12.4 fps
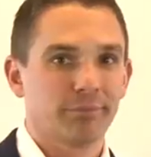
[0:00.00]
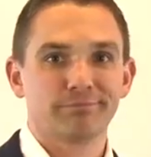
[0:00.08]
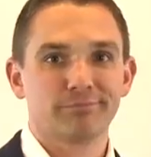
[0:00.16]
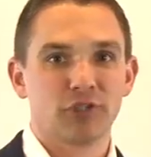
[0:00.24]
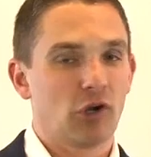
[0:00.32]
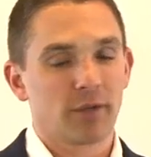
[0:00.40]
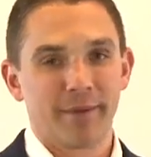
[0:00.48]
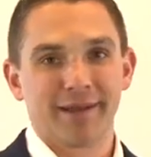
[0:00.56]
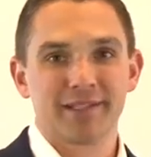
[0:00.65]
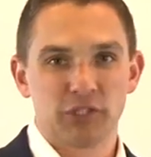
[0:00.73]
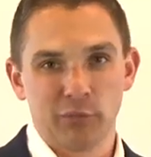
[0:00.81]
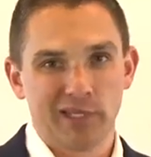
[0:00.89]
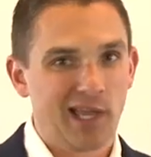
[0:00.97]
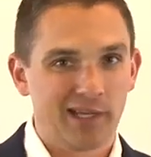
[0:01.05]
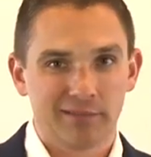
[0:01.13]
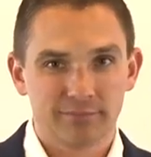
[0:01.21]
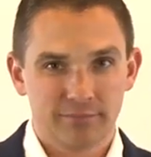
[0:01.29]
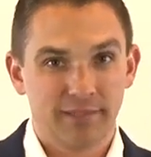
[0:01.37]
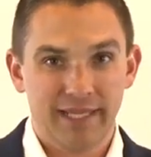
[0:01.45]
want to talk about it until we
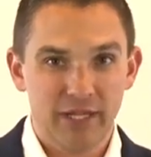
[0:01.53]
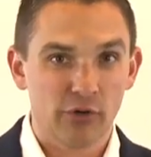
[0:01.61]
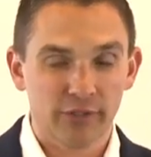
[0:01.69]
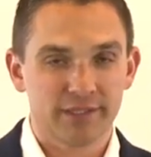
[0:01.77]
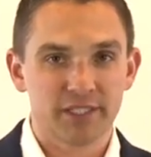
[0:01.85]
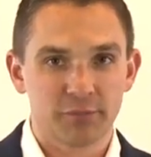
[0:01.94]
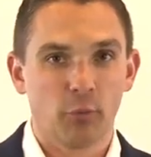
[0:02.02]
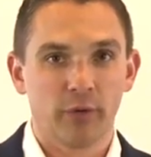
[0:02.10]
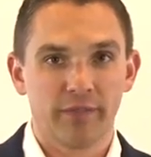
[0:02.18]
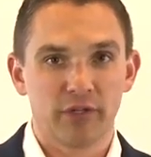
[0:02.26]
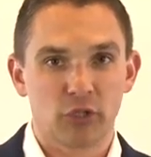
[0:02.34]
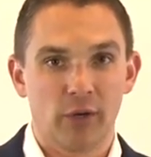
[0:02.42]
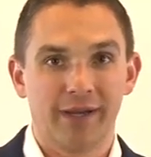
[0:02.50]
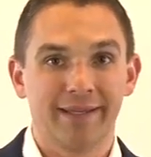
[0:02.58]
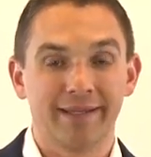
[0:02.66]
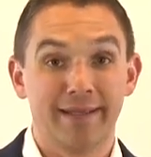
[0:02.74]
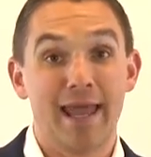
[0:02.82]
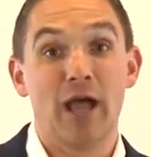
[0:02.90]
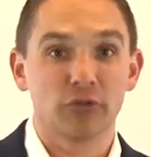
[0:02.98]
got here at this point in the
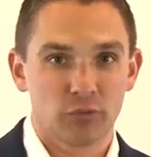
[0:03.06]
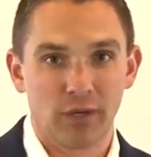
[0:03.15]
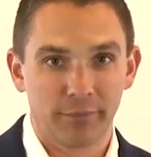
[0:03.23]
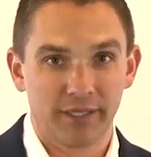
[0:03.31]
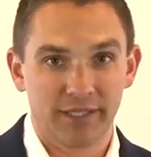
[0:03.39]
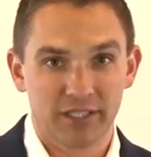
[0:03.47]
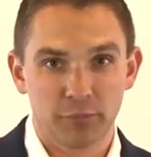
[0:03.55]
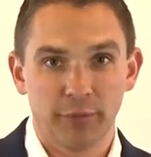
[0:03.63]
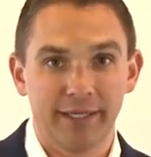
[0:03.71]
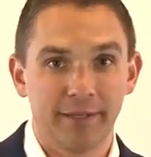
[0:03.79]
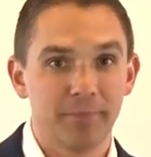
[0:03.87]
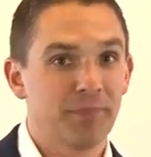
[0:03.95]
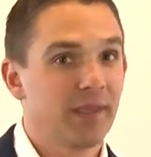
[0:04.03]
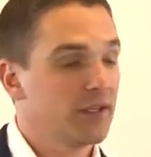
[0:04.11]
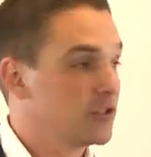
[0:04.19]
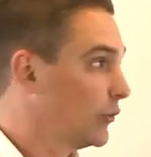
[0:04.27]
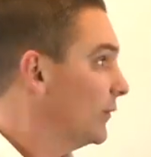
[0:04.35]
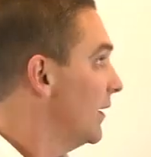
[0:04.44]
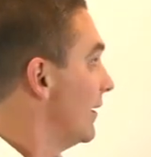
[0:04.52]
training, and now's when I'm going to explain it.
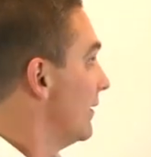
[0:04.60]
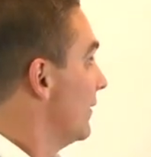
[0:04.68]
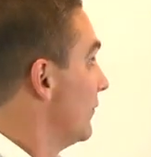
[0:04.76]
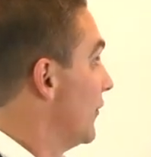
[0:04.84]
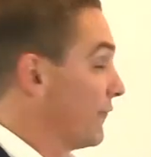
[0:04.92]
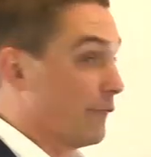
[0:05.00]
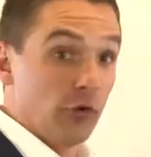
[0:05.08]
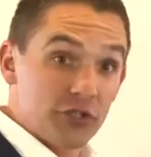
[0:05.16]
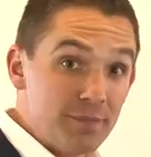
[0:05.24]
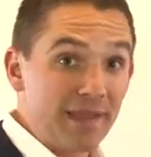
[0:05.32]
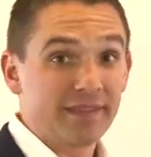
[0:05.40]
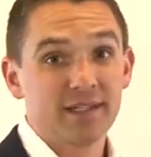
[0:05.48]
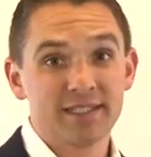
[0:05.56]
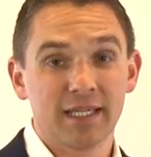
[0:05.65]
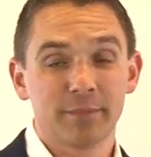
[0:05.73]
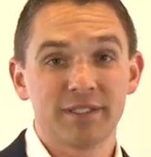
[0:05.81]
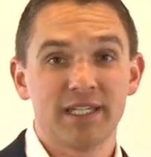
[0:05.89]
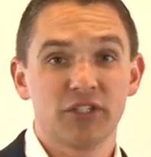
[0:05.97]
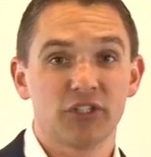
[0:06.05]
So the first method of
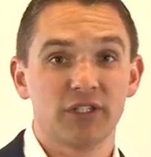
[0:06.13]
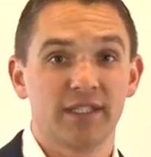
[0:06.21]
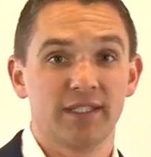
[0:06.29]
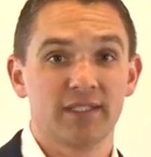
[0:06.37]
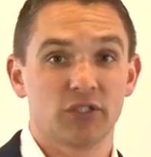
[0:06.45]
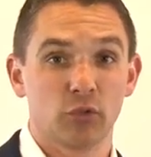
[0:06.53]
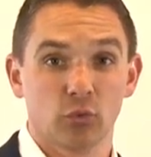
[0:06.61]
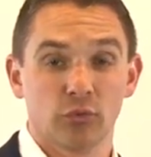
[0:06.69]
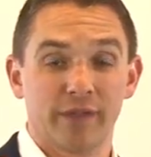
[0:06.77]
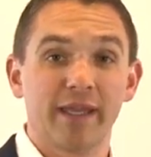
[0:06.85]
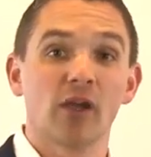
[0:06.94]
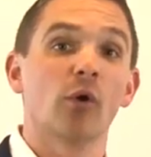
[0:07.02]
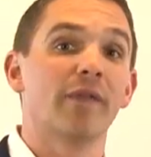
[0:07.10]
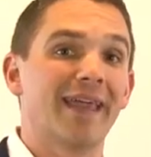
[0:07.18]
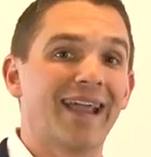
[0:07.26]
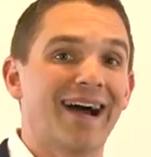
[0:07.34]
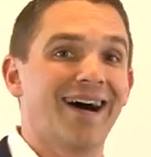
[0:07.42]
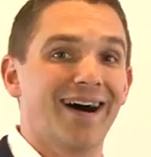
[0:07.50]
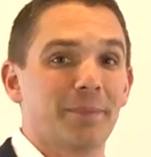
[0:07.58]
segmentation is cool. They go and
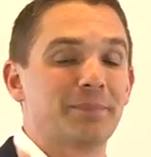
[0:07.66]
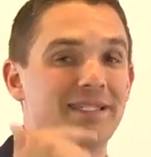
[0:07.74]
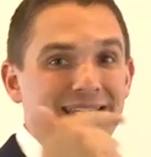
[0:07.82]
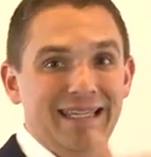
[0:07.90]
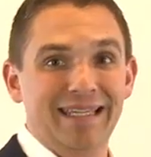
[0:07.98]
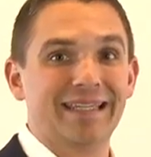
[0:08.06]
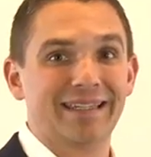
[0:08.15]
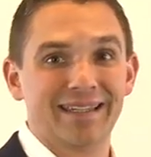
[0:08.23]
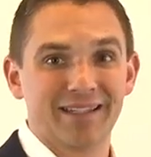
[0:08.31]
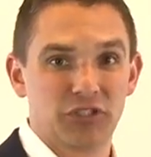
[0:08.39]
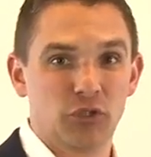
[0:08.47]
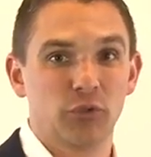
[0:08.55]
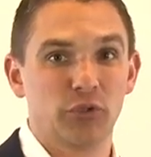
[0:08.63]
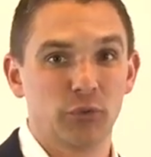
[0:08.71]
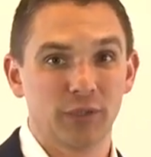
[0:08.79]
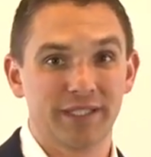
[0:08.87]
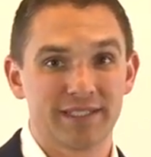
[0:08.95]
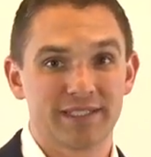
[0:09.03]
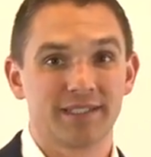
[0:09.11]
they opt in to a new
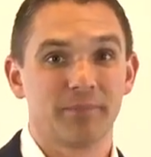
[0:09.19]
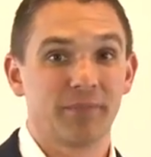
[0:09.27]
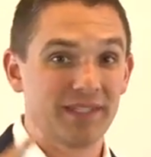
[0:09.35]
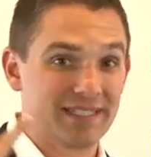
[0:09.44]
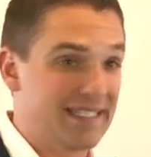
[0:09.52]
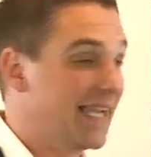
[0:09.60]
list. The